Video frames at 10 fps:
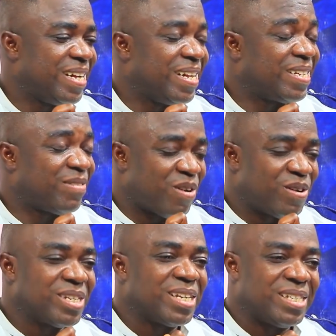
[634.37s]
It is a
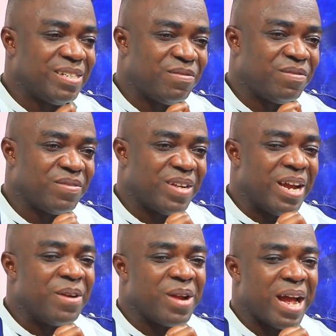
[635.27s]
very sensitive
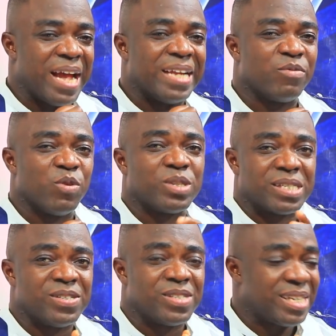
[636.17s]
area, and we will
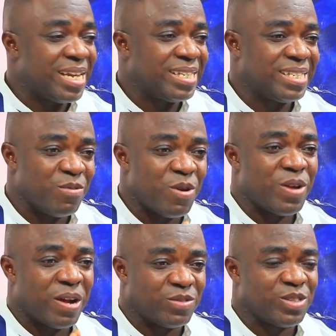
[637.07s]
still say it the way
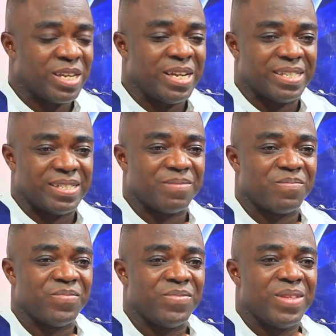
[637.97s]
we have to say it.
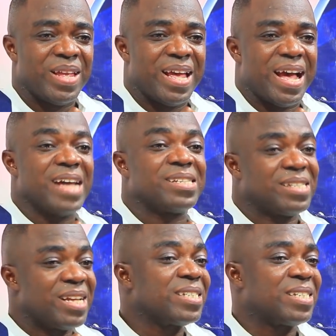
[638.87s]
As it
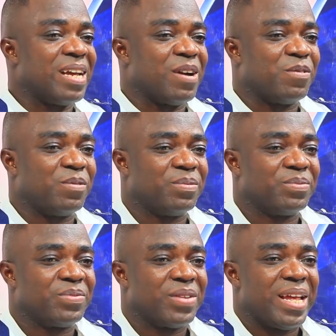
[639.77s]
stands now,
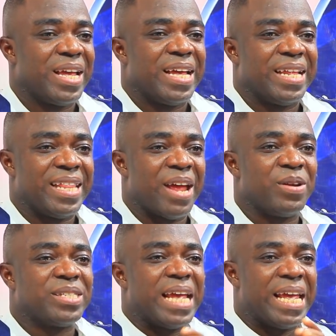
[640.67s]
there
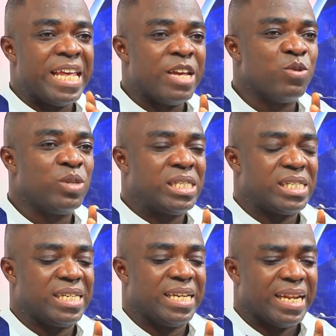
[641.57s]
is a
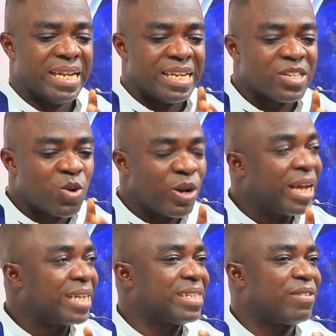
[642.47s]
huge
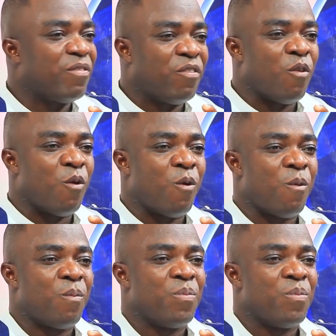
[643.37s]
disconnect for